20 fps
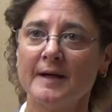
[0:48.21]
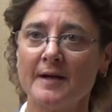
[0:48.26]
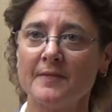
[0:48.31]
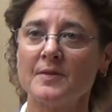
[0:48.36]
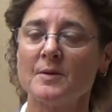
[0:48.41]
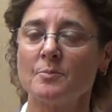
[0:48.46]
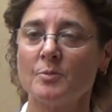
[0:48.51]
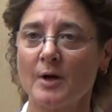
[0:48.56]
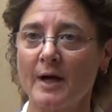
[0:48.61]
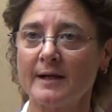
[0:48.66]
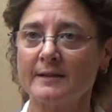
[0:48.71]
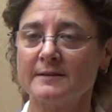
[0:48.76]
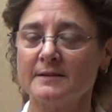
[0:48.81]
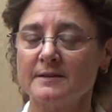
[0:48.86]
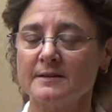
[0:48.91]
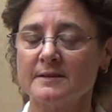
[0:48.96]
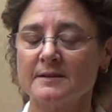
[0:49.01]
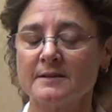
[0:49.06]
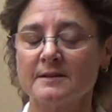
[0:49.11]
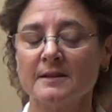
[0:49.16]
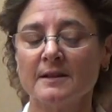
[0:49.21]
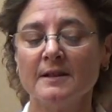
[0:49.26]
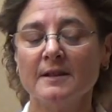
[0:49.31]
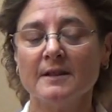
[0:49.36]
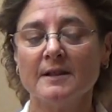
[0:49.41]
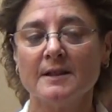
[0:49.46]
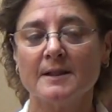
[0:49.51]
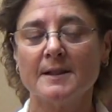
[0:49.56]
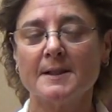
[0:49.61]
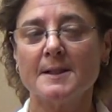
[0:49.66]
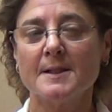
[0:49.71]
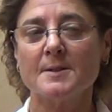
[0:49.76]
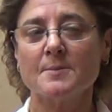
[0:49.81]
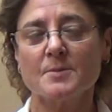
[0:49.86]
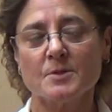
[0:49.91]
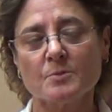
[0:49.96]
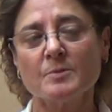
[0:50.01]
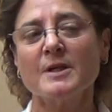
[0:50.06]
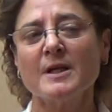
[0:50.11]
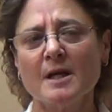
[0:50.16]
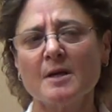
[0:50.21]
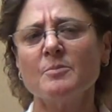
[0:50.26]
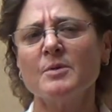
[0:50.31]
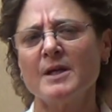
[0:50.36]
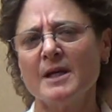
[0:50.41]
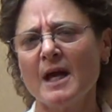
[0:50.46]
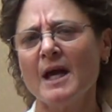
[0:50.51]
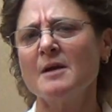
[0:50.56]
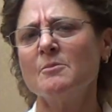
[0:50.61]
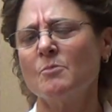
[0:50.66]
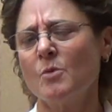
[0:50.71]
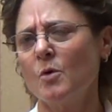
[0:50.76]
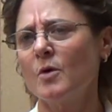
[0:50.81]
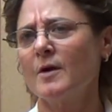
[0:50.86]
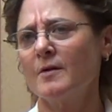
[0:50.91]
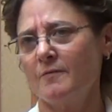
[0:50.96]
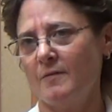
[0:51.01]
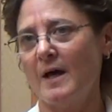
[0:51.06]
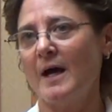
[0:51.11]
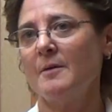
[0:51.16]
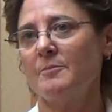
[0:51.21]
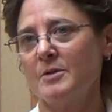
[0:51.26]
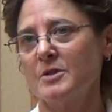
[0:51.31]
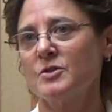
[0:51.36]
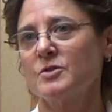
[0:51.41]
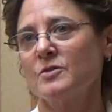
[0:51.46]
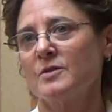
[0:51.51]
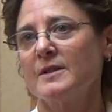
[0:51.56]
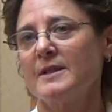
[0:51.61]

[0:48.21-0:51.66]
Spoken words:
at the practice. So it became more of that, but truly